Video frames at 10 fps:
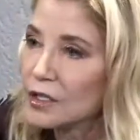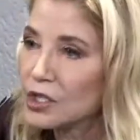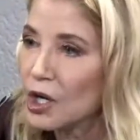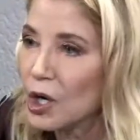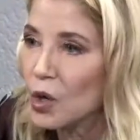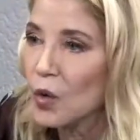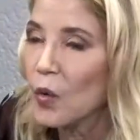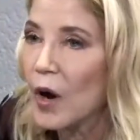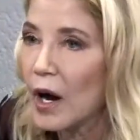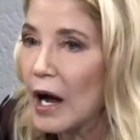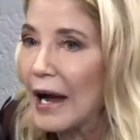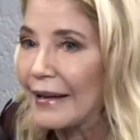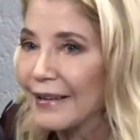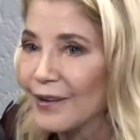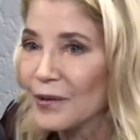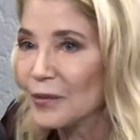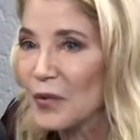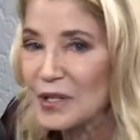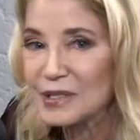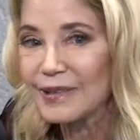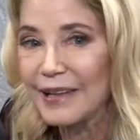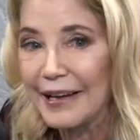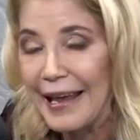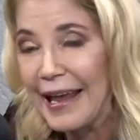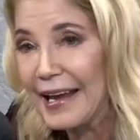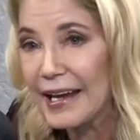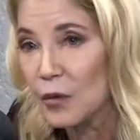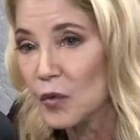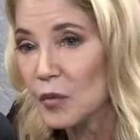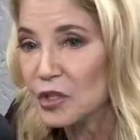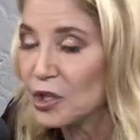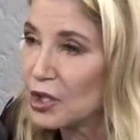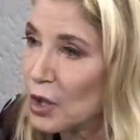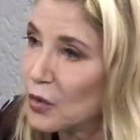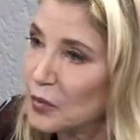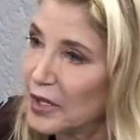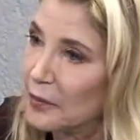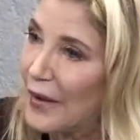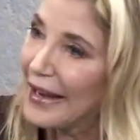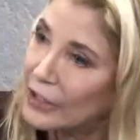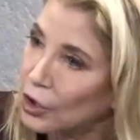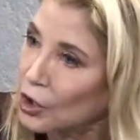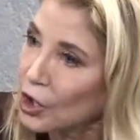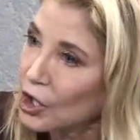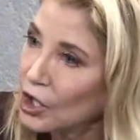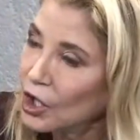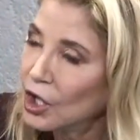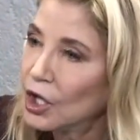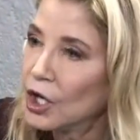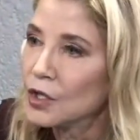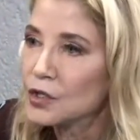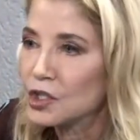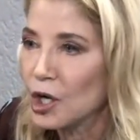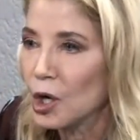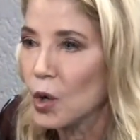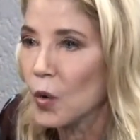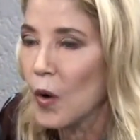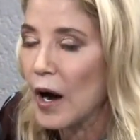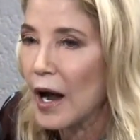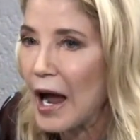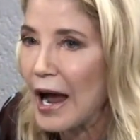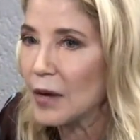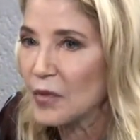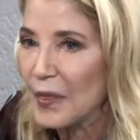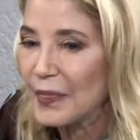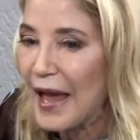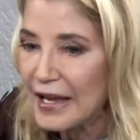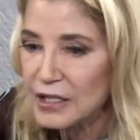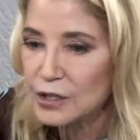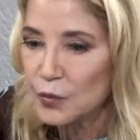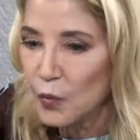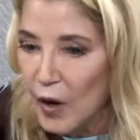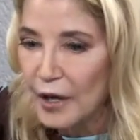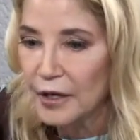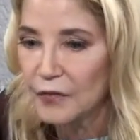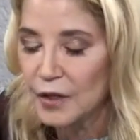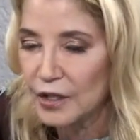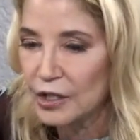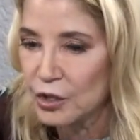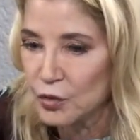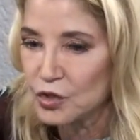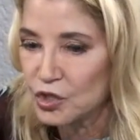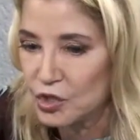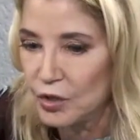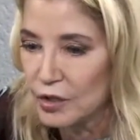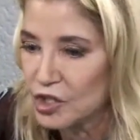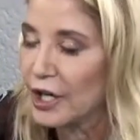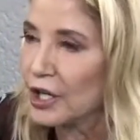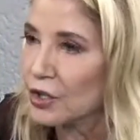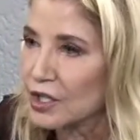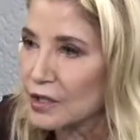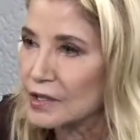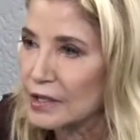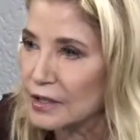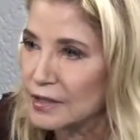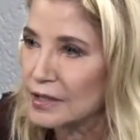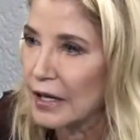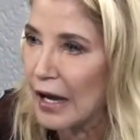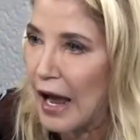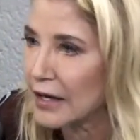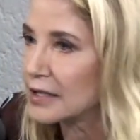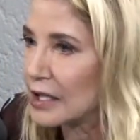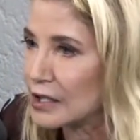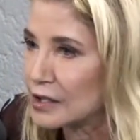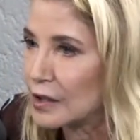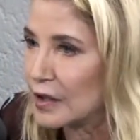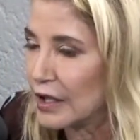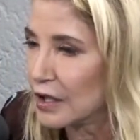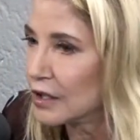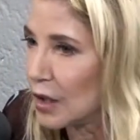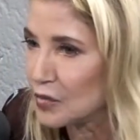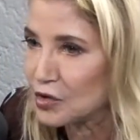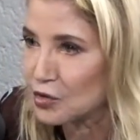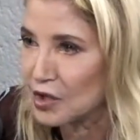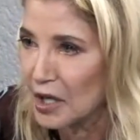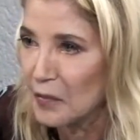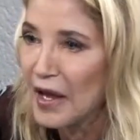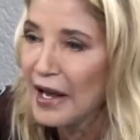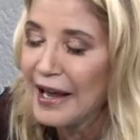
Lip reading: So, it wasn't like, hey, a woman could go and be a banker. So, I mean, that's one of the huge changes is access to the income stream.